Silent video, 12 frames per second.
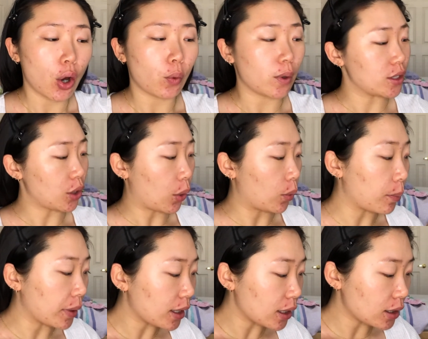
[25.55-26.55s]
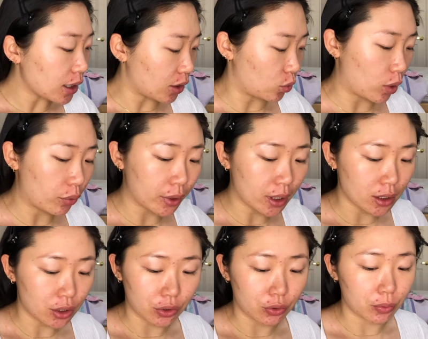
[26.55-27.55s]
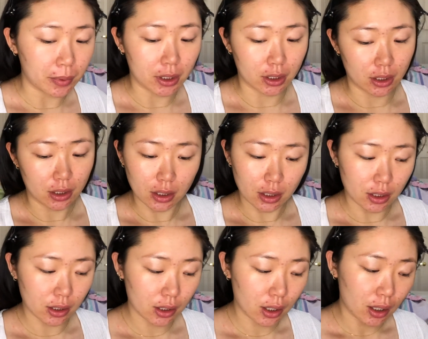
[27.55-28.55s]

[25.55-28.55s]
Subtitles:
what's open and what we can do, because